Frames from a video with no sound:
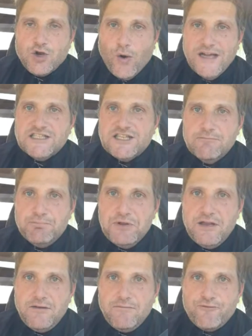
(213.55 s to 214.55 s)
quite
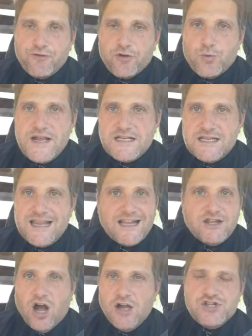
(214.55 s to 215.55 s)
simply for the reason
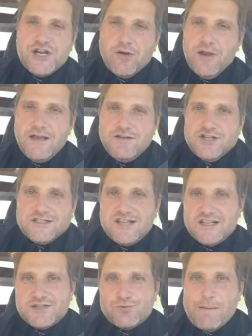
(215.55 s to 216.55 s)
that Don Cherry
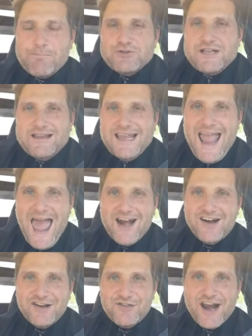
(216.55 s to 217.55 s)
just doesn't represent the
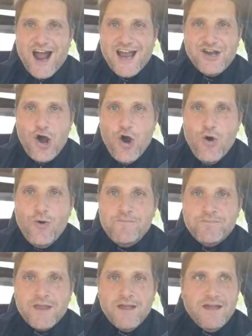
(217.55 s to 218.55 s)
Canada that I know,